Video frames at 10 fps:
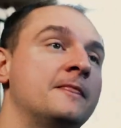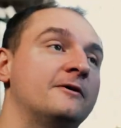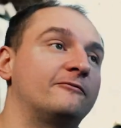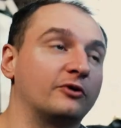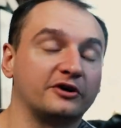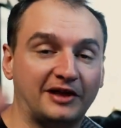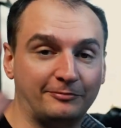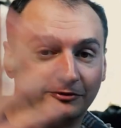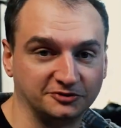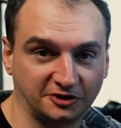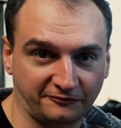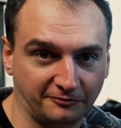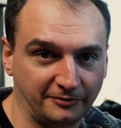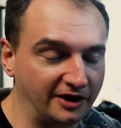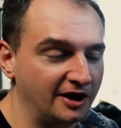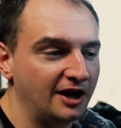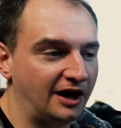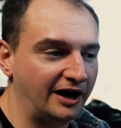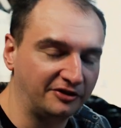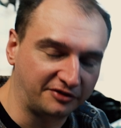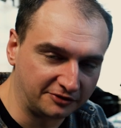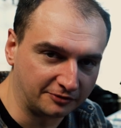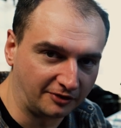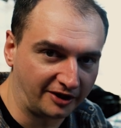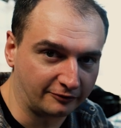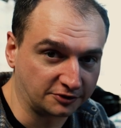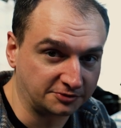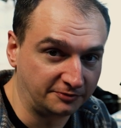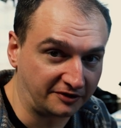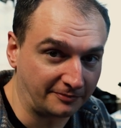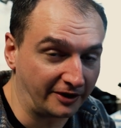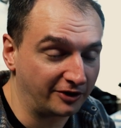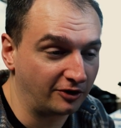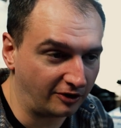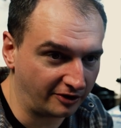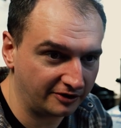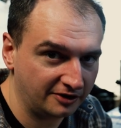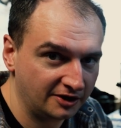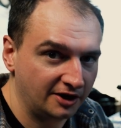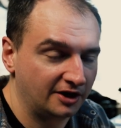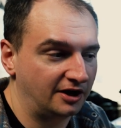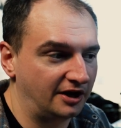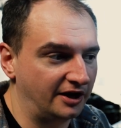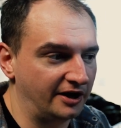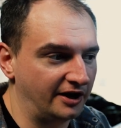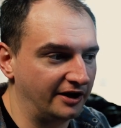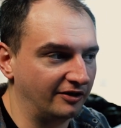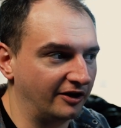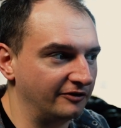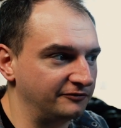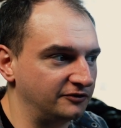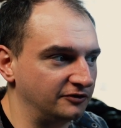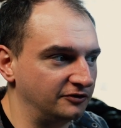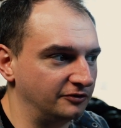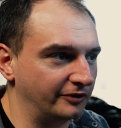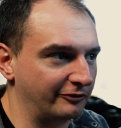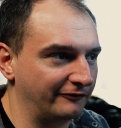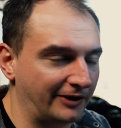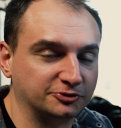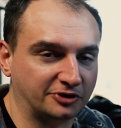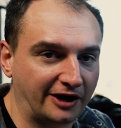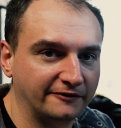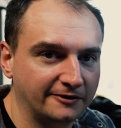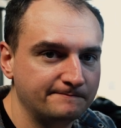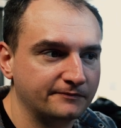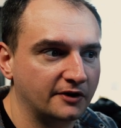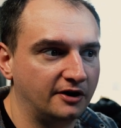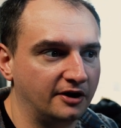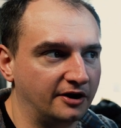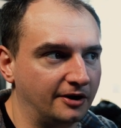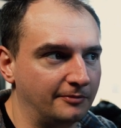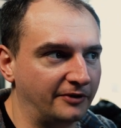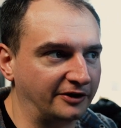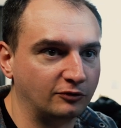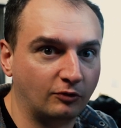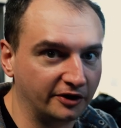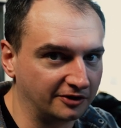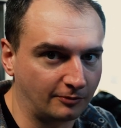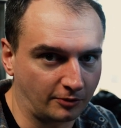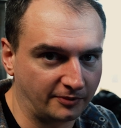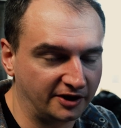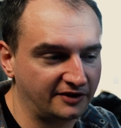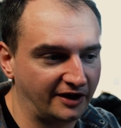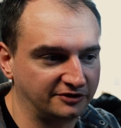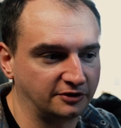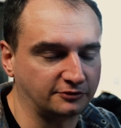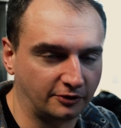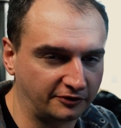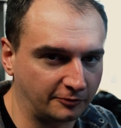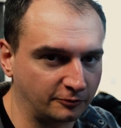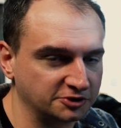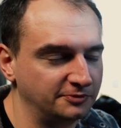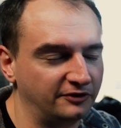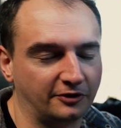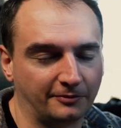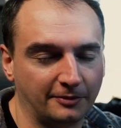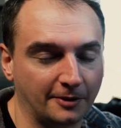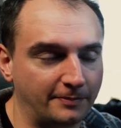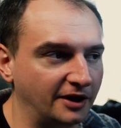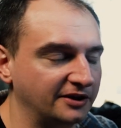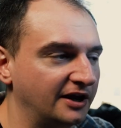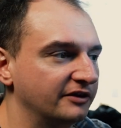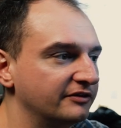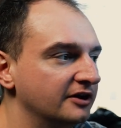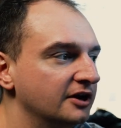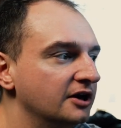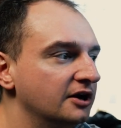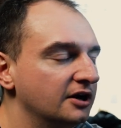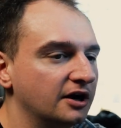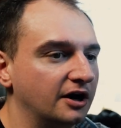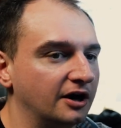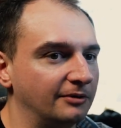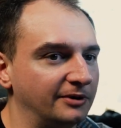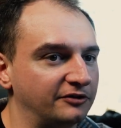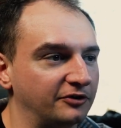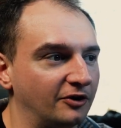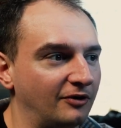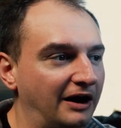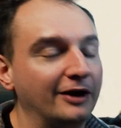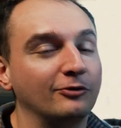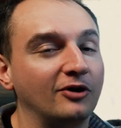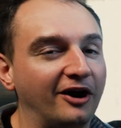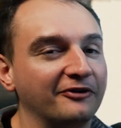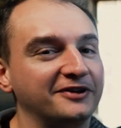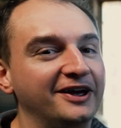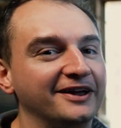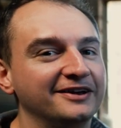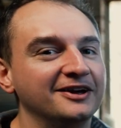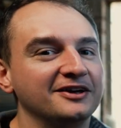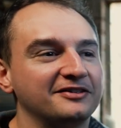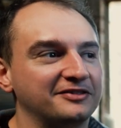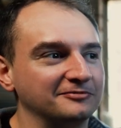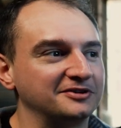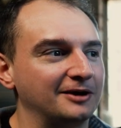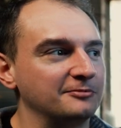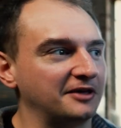for example, just for me, I listen to a lot of worship music in my car. I love to, like, if I'm driving like 20 or more minutes, I like to throw in some worship music or maybe a podcast. And so I will often sometimes